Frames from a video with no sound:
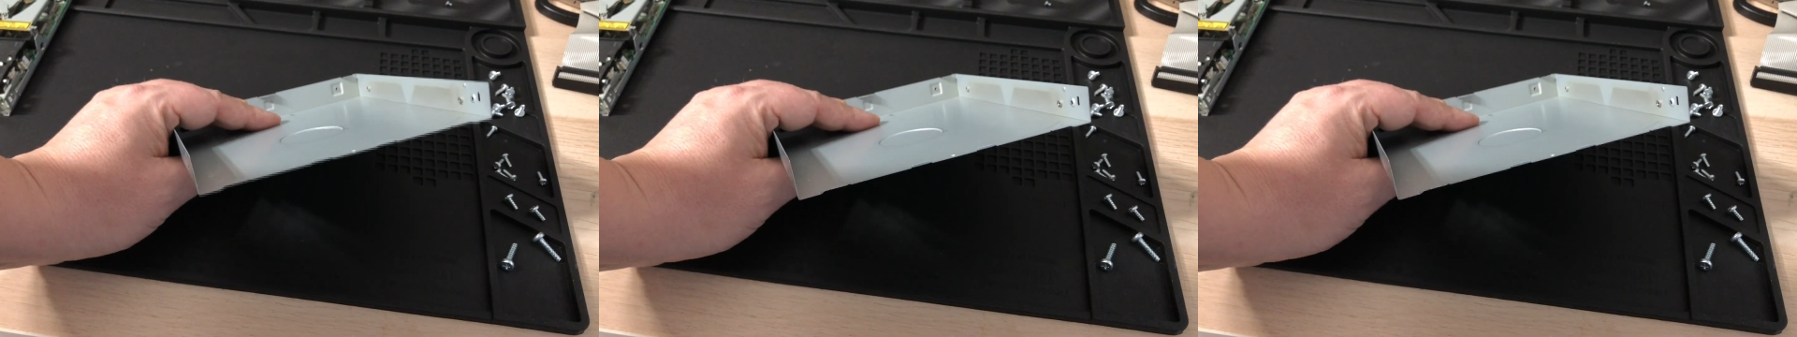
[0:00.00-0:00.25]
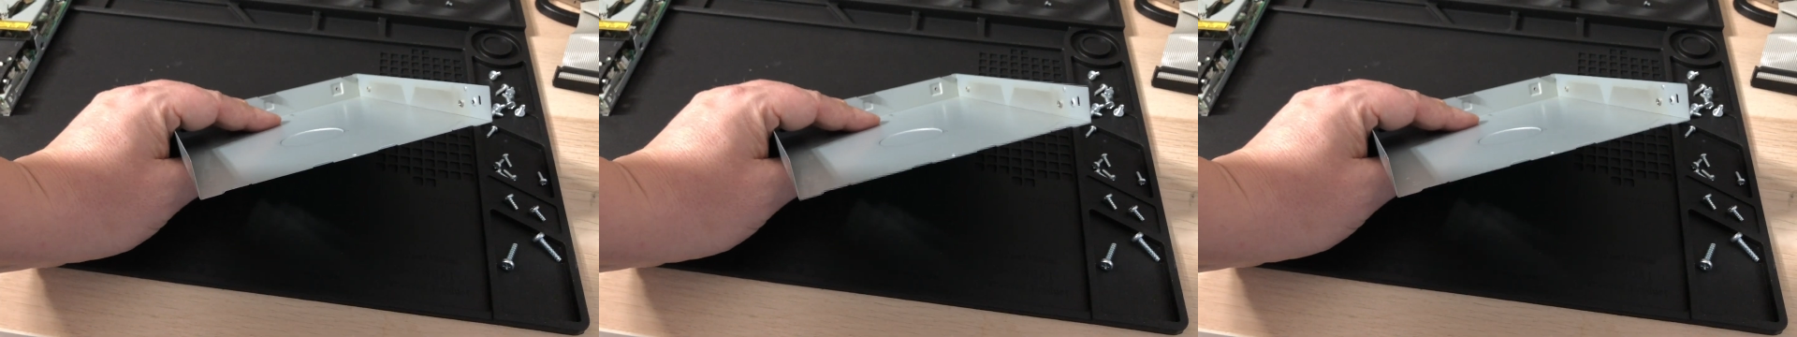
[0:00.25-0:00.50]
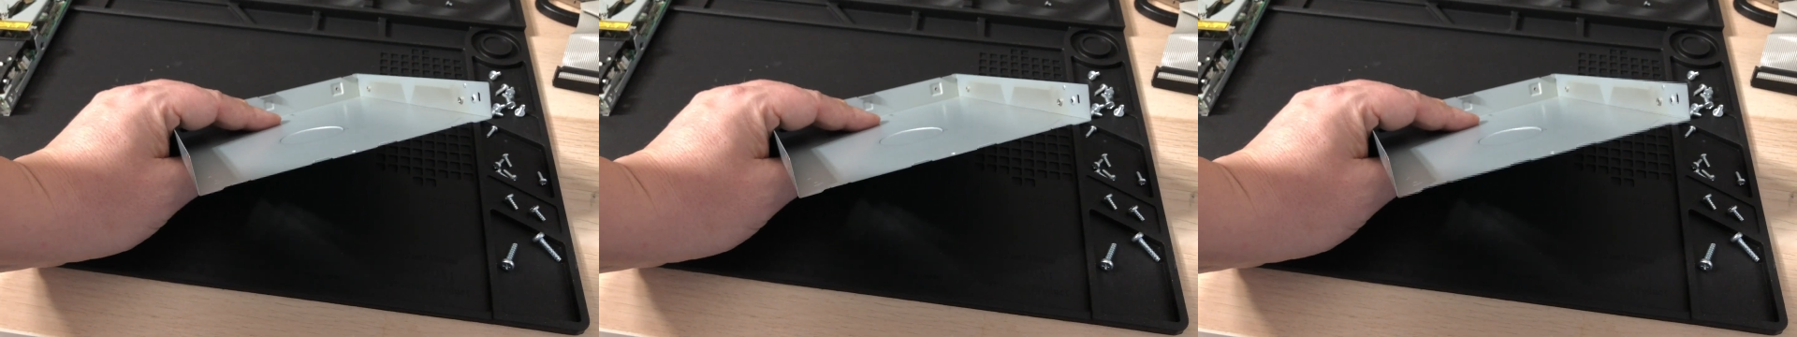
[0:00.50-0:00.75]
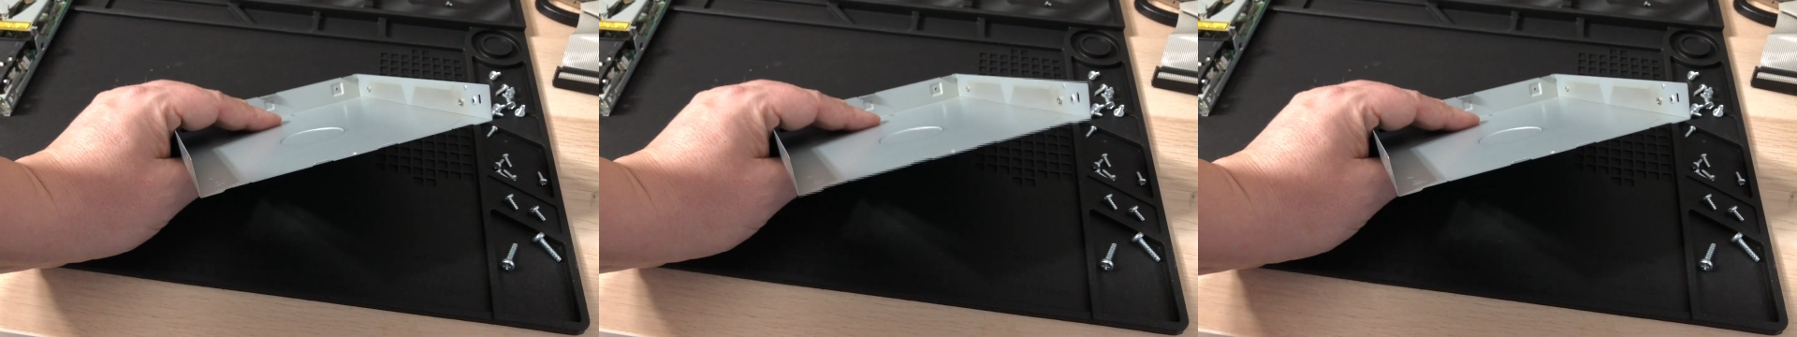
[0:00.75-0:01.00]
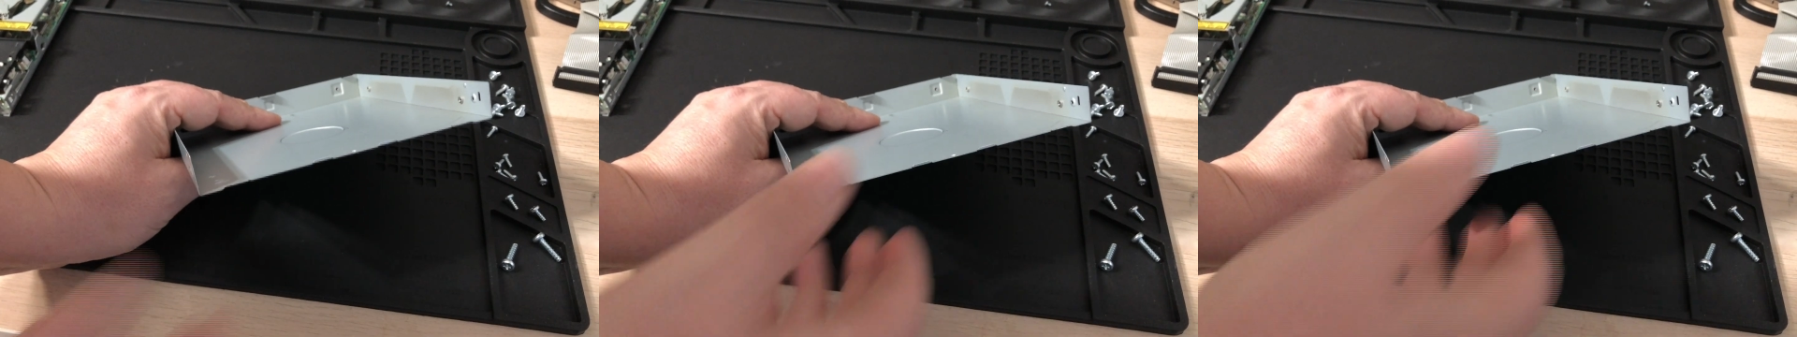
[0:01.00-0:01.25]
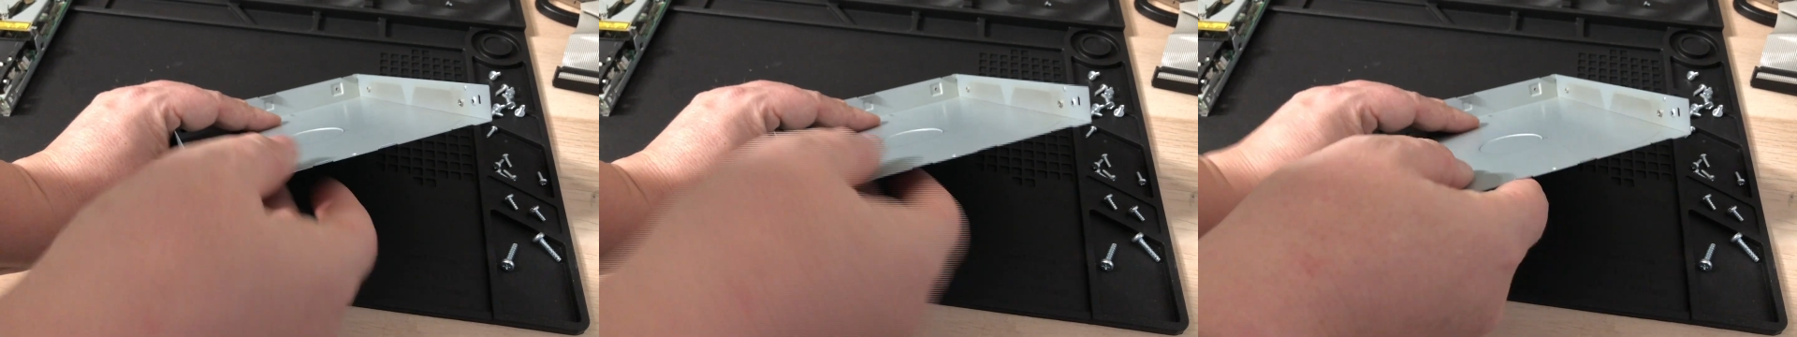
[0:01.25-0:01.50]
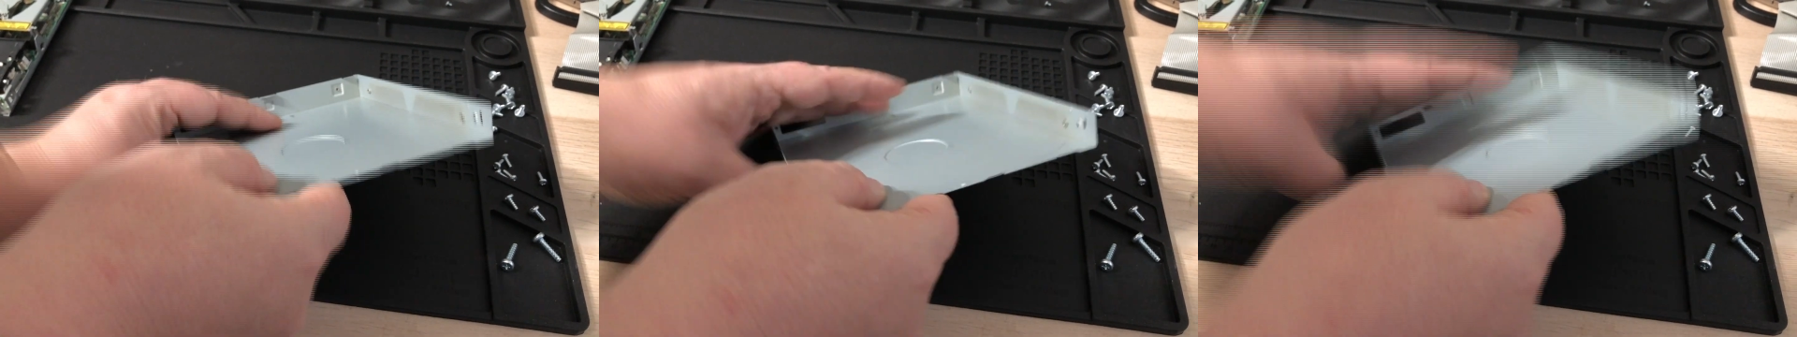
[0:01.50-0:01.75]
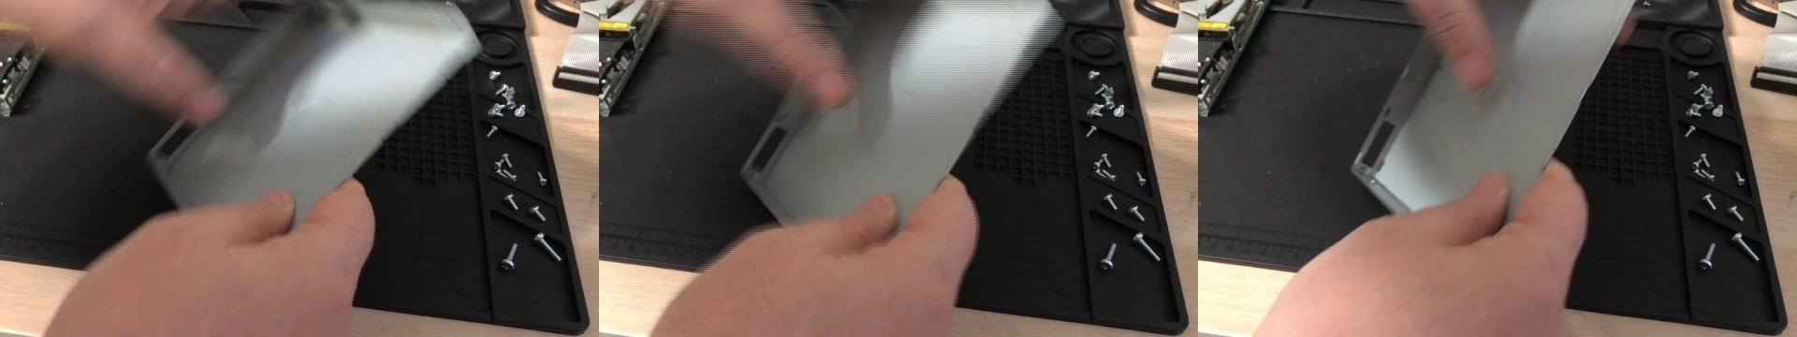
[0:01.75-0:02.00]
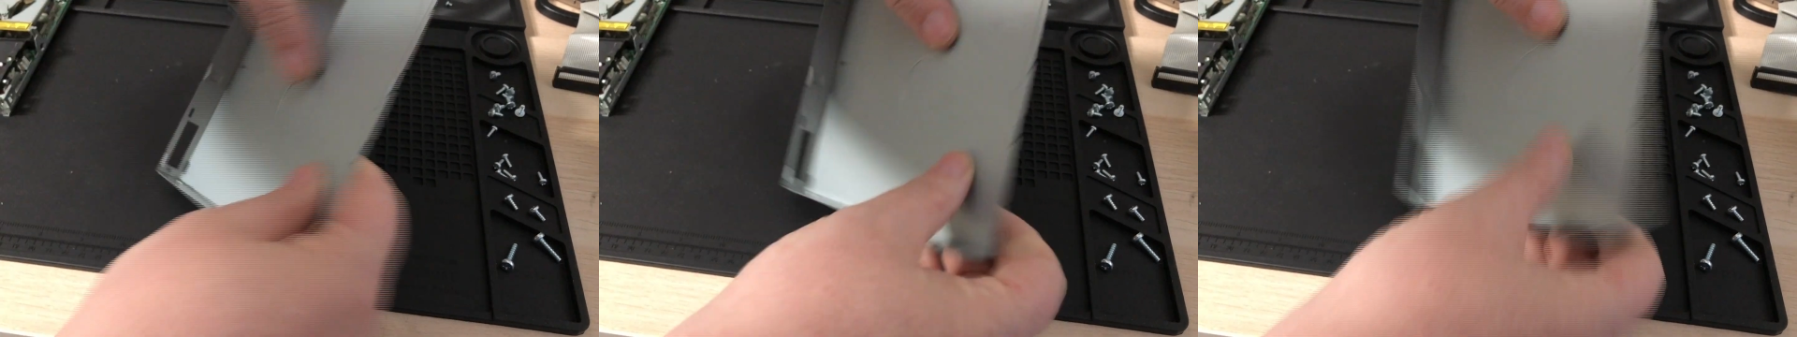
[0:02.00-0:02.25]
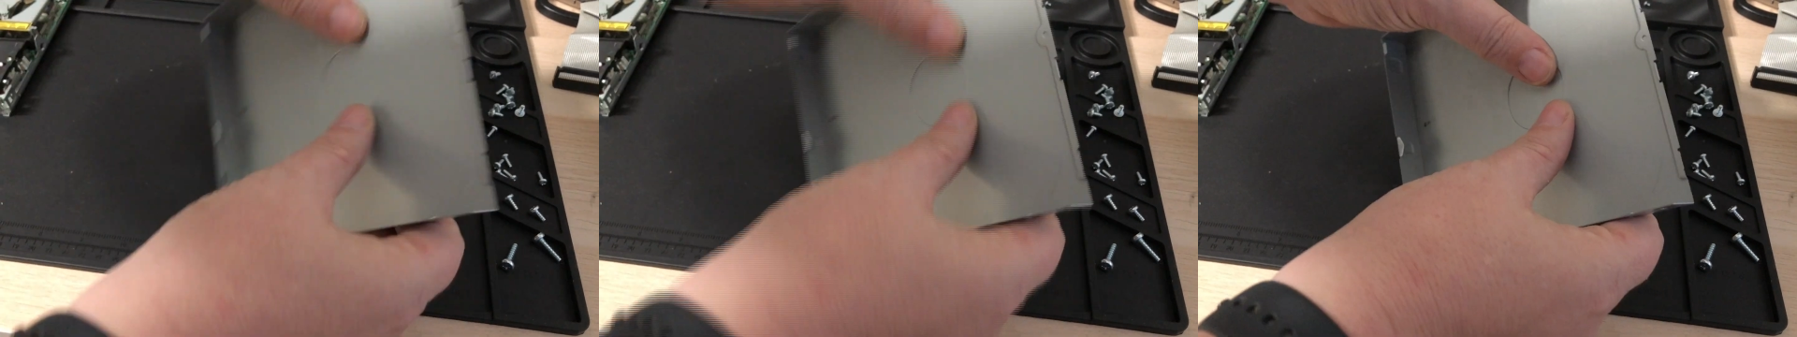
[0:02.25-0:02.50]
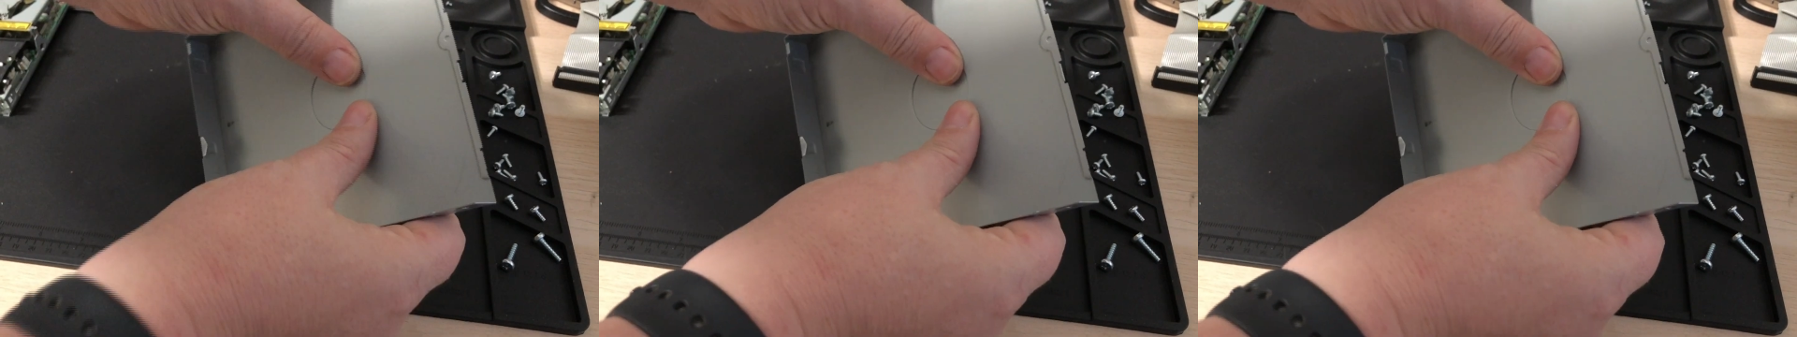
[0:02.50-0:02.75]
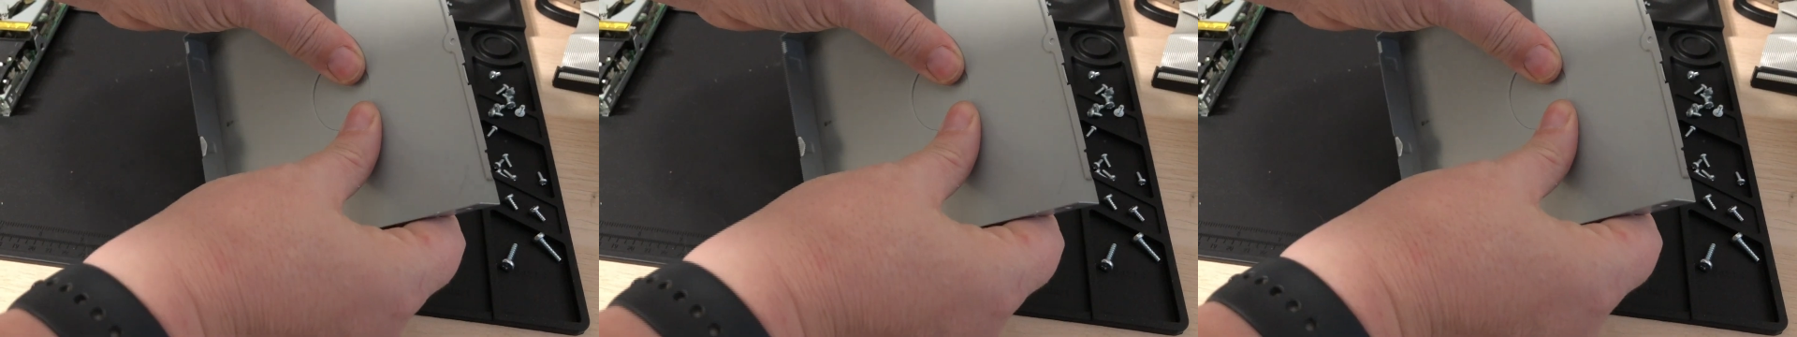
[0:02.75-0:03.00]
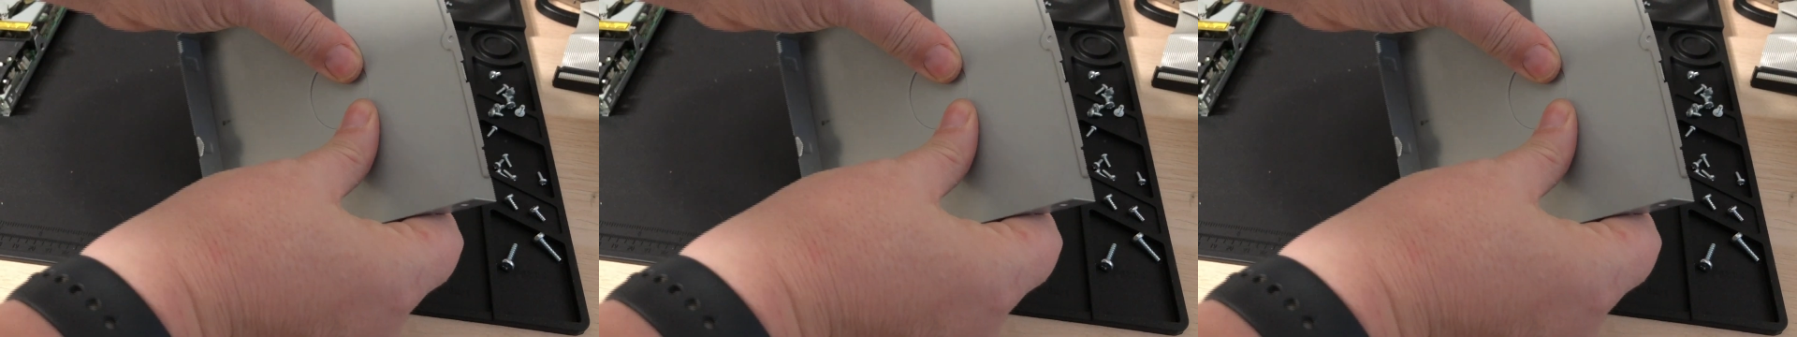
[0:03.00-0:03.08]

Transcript: Nobody's mouth can be seen.